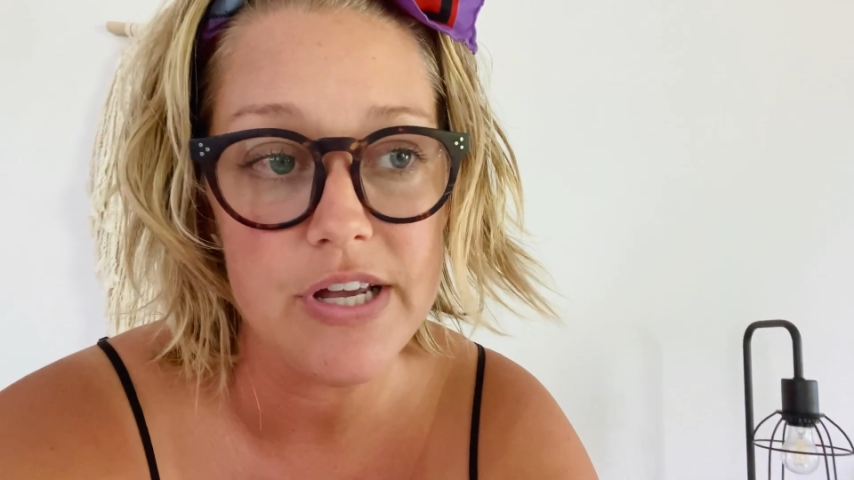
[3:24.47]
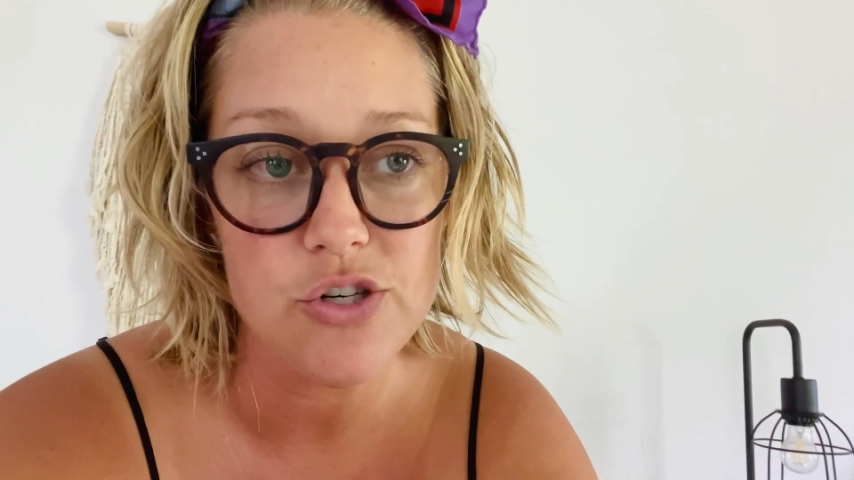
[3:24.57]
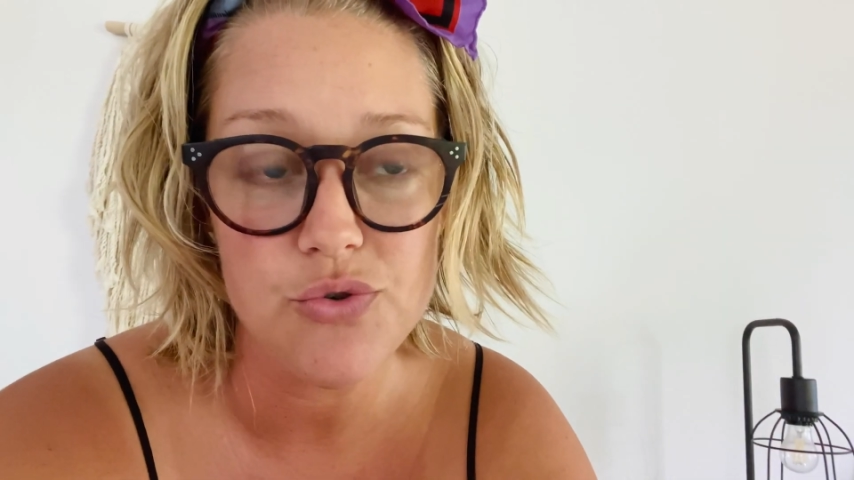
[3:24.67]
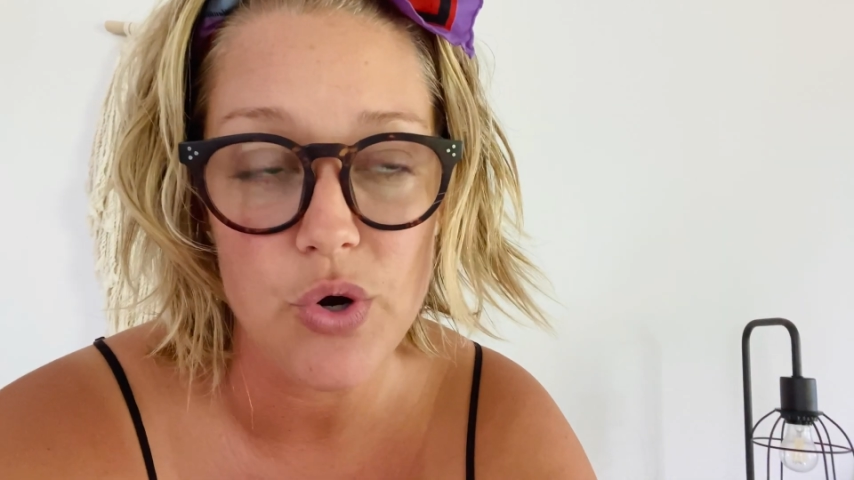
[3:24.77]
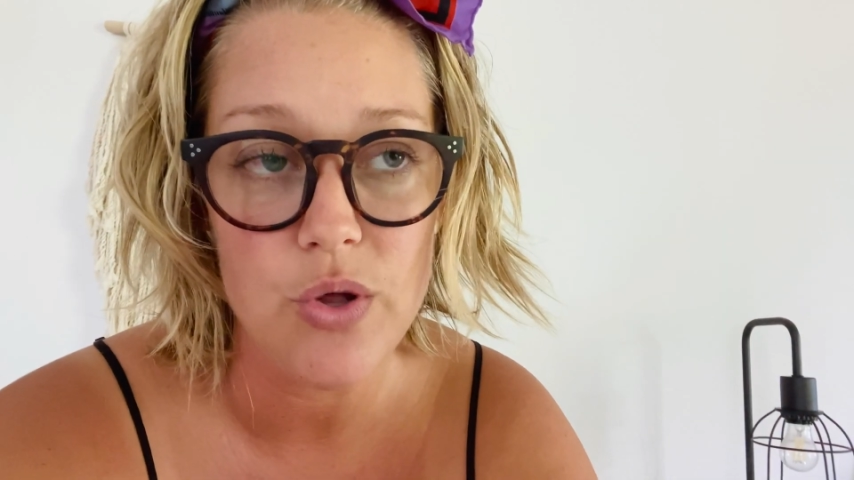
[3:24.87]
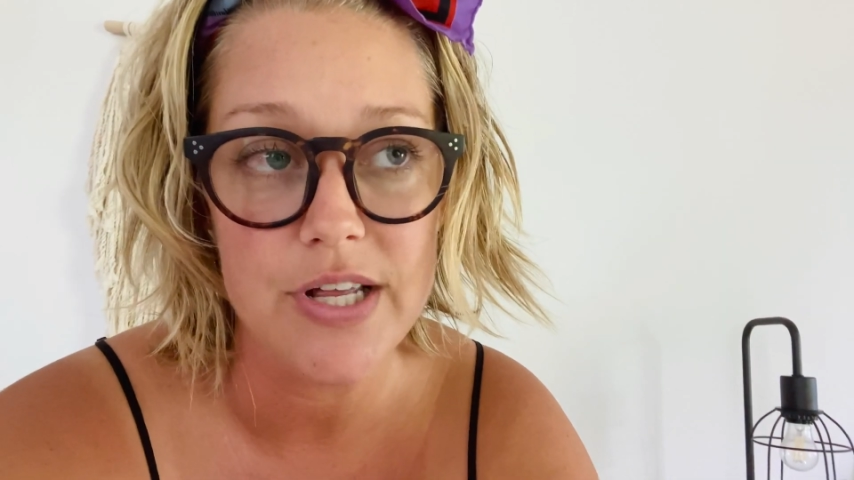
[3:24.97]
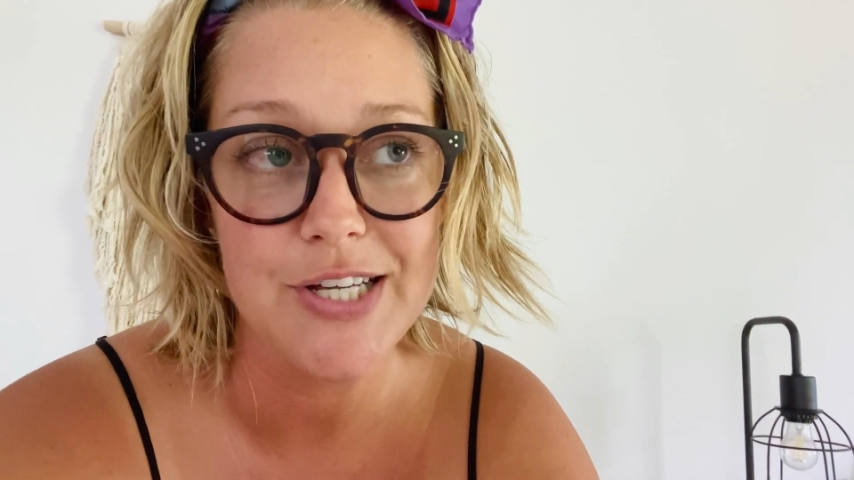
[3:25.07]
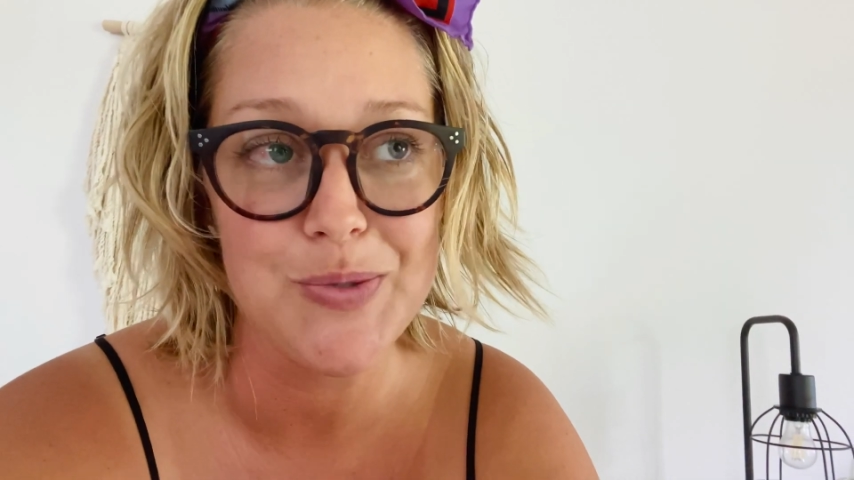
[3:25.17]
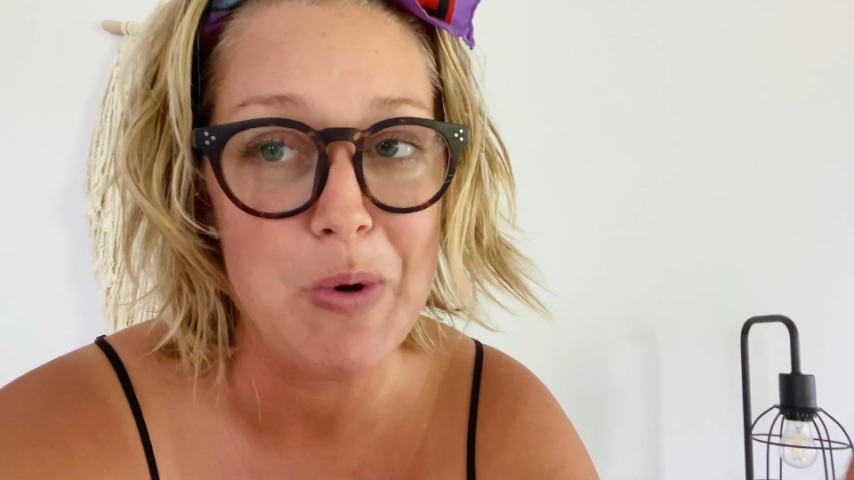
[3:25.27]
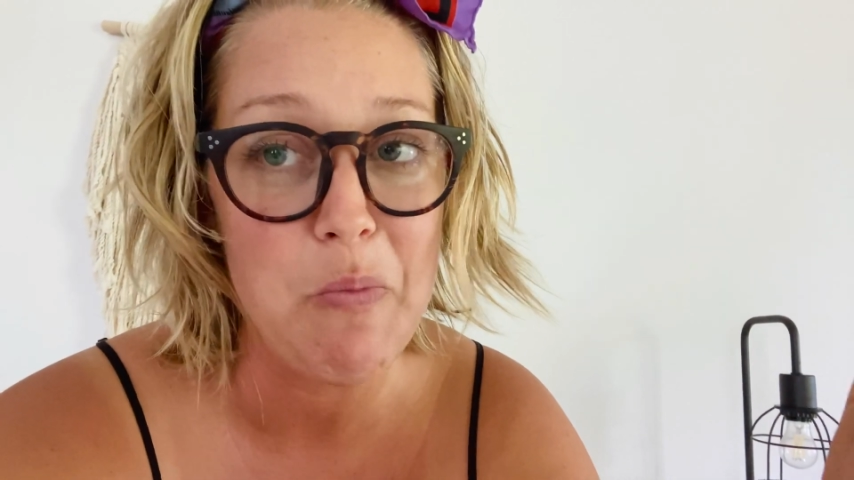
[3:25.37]
control
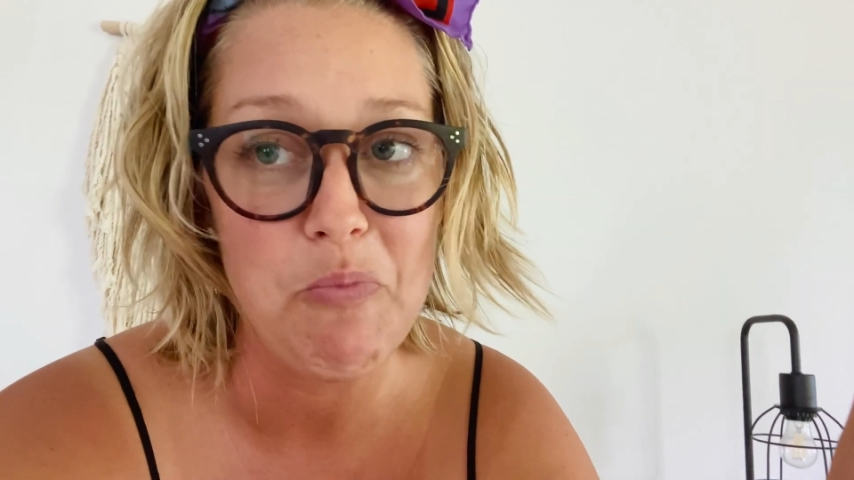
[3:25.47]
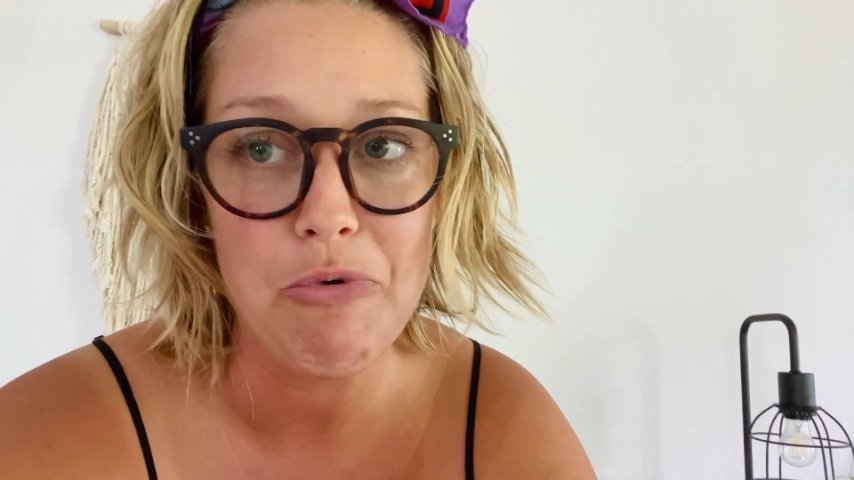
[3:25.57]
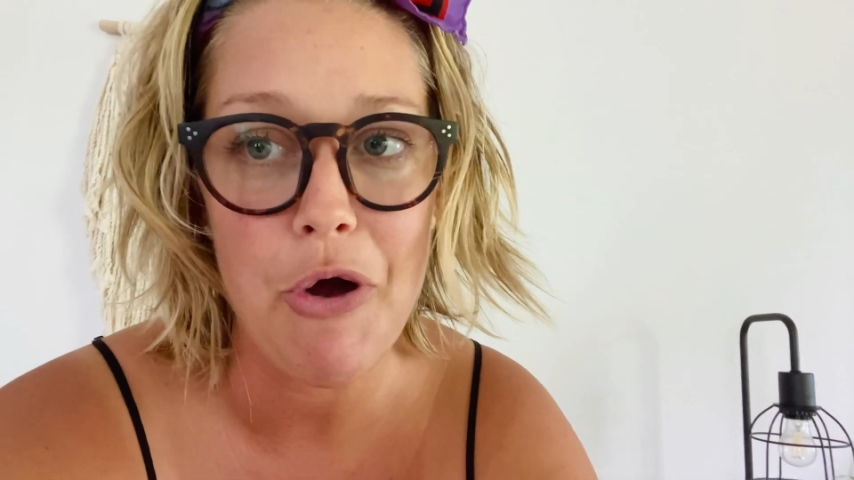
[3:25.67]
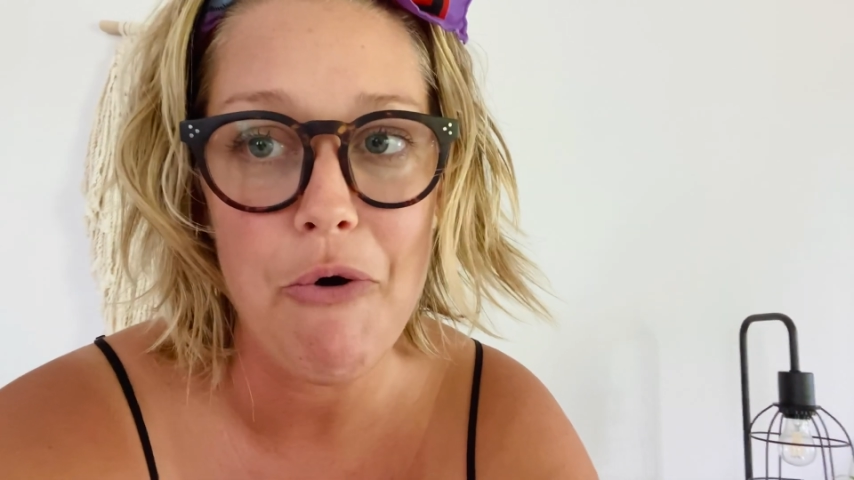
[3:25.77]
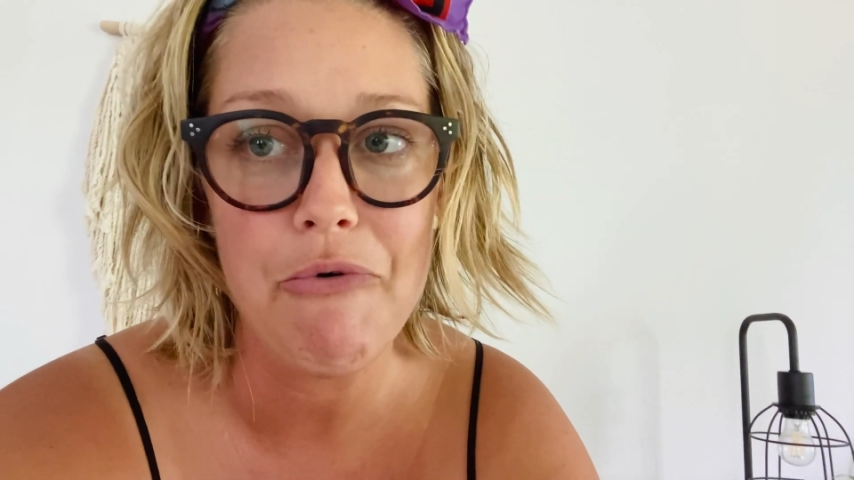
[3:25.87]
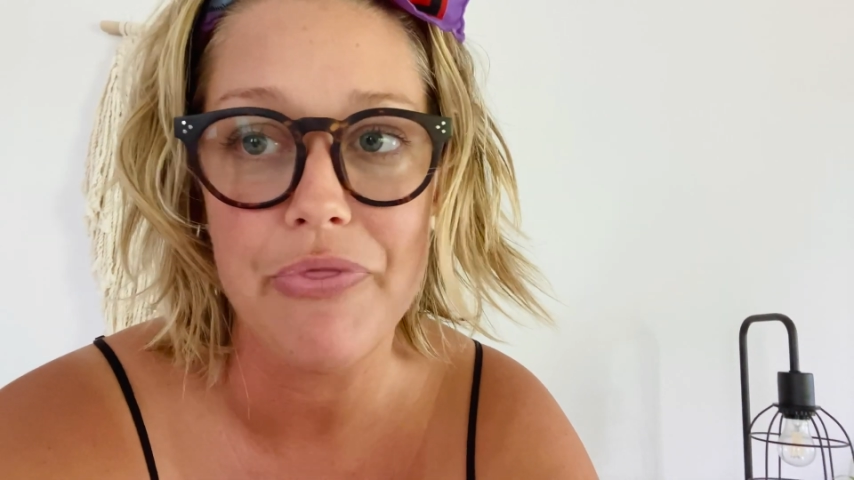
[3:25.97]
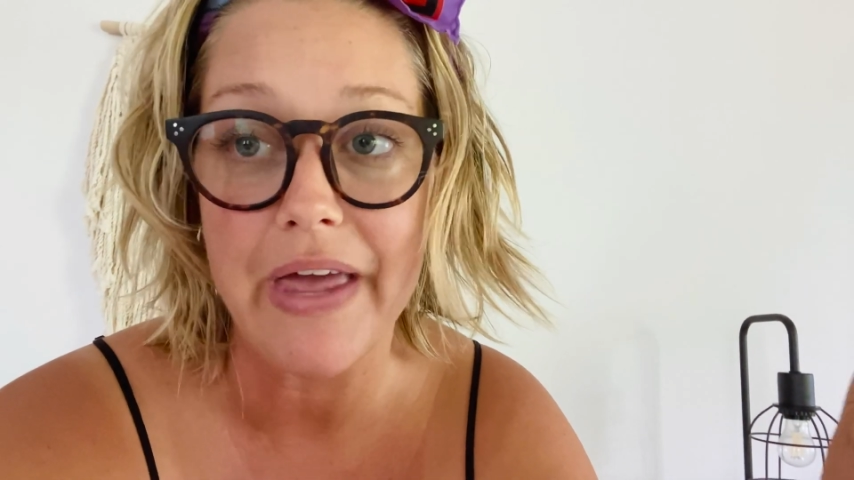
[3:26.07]
is what broke